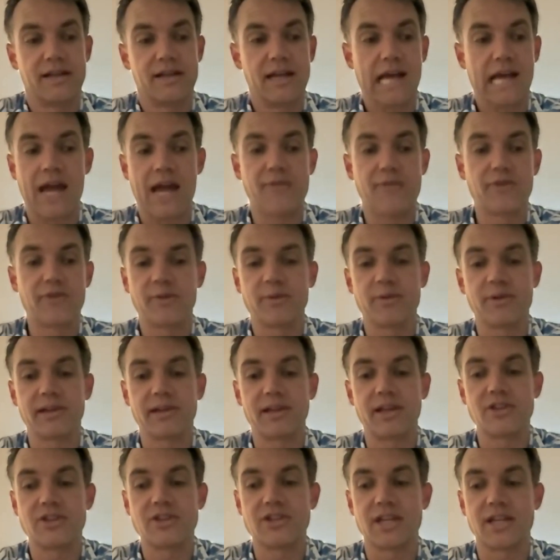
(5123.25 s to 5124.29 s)
every
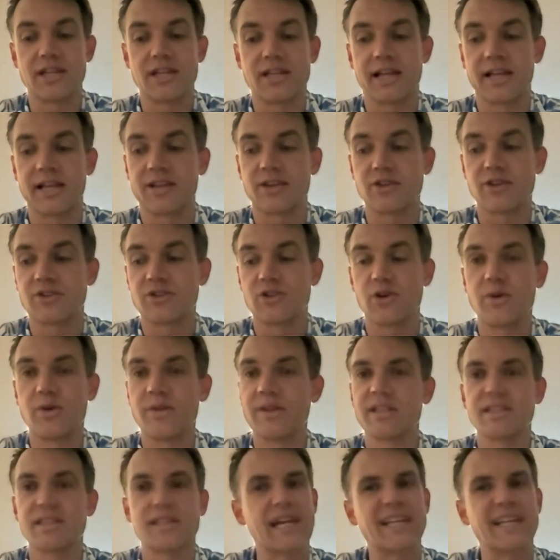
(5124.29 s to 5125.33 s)
religion, like, there's no one
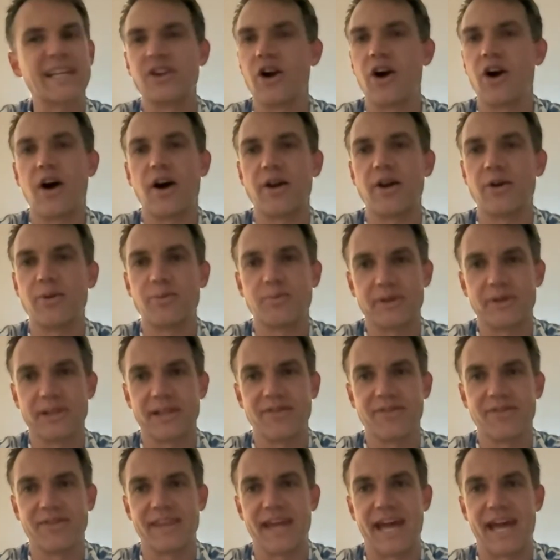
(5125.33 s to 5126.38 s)
that's like, no, I don't
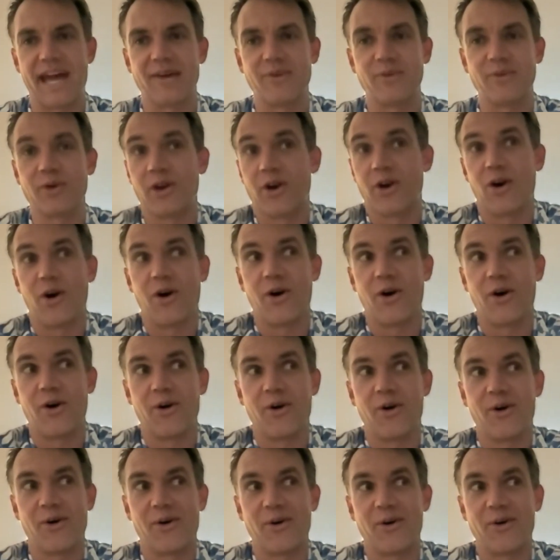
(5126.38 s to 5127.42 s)
believe in that. We
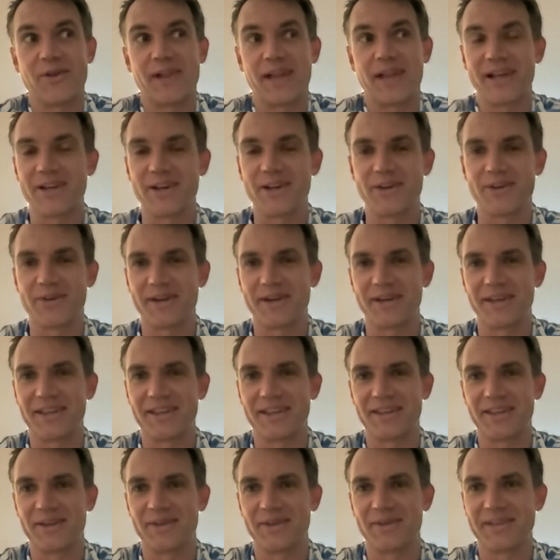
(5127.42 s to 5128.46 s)
all like agree
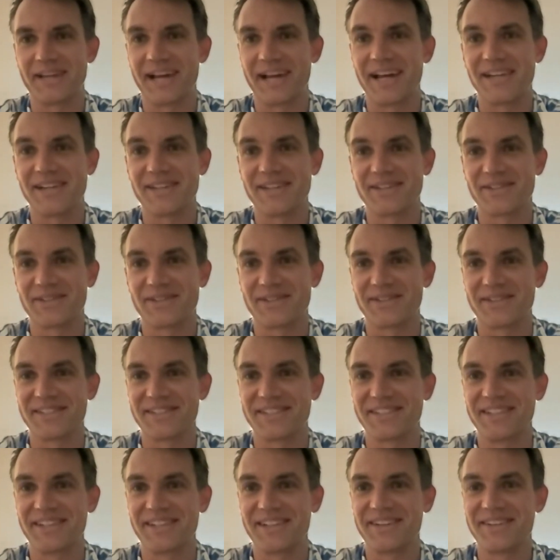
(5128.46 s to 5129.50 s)
that there were dinosaurs.
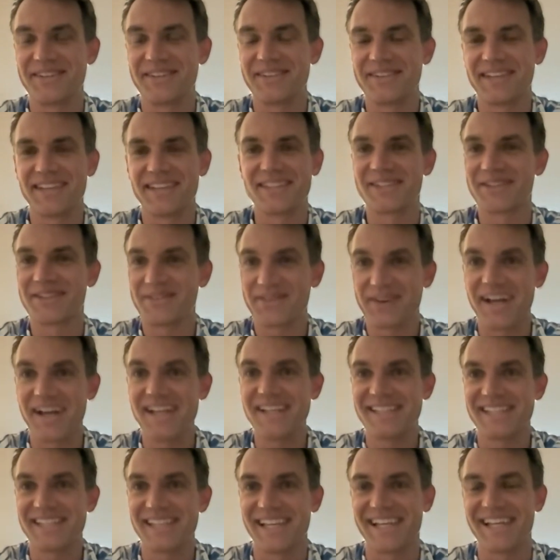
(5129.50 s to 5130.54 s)
That's
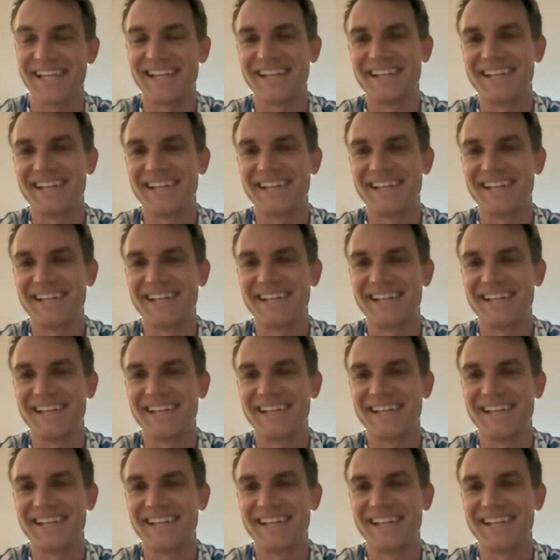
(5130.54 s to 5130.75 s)
crazy.